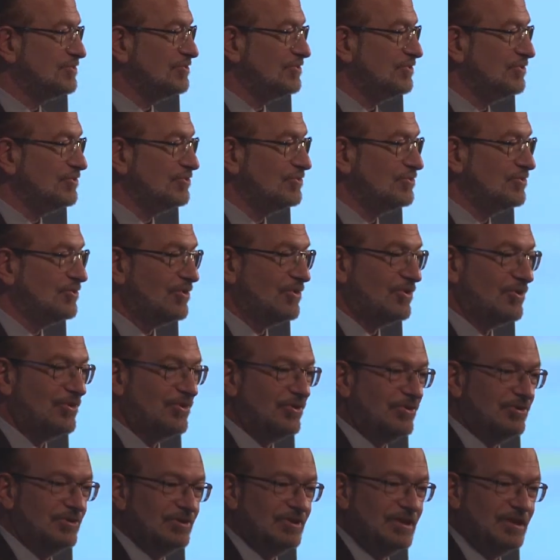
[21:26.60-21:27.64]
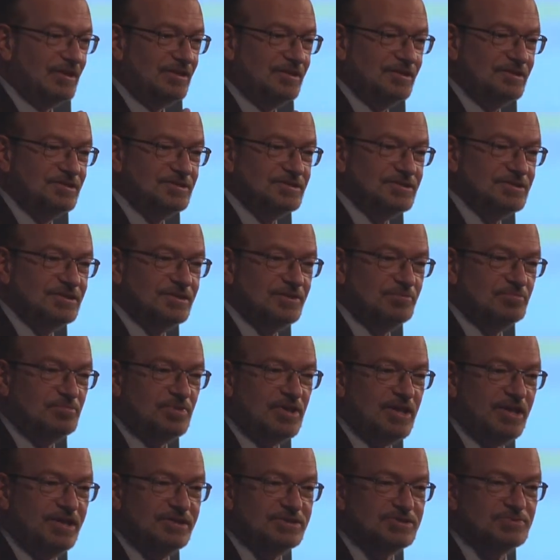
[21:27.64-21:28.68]
you or that is in the
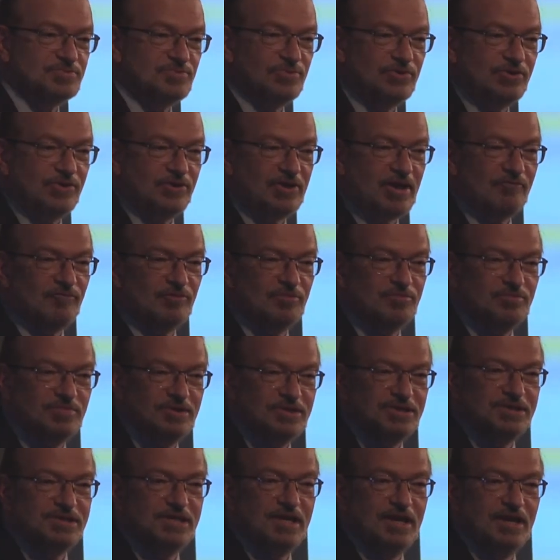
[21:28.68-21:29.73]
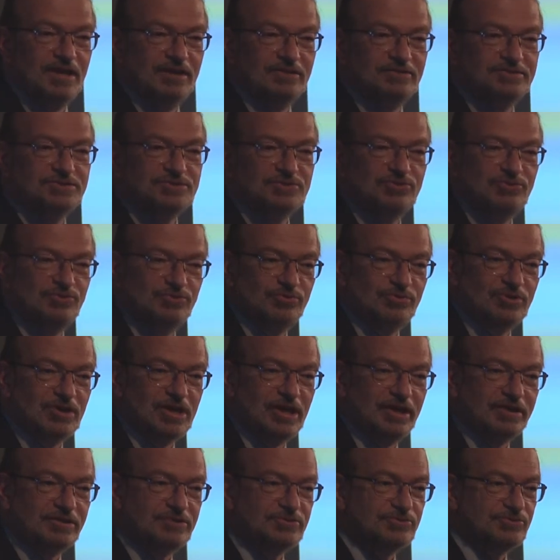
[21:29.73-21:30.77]
place where you haven't been yet, so you would
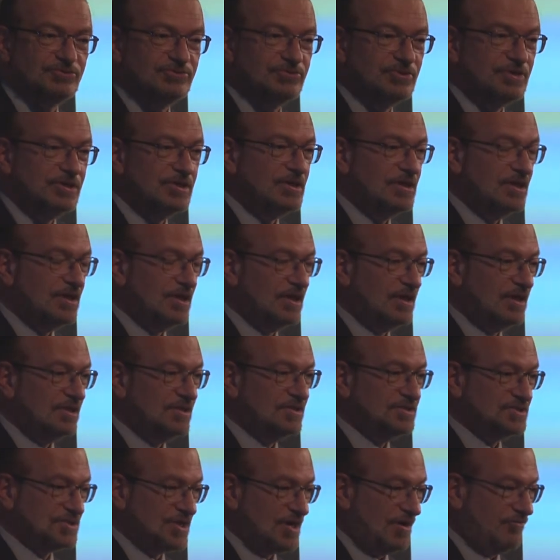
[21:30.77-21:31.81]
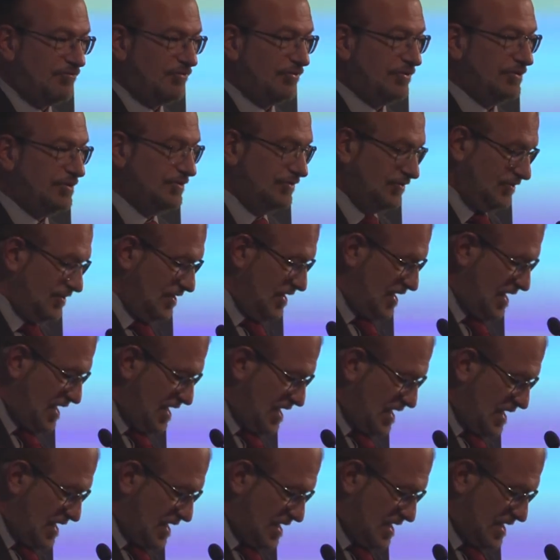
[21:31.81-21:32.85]
like to discover it.
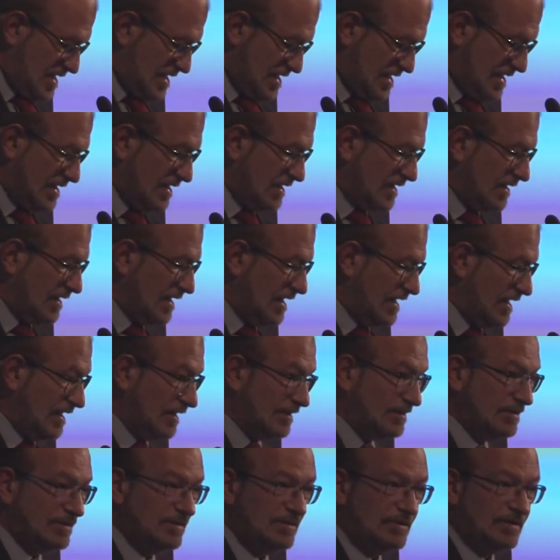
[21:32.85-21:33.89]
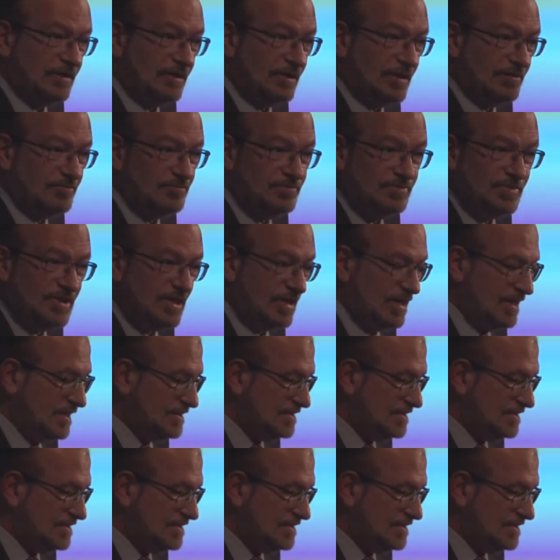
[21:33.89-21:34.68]
Then I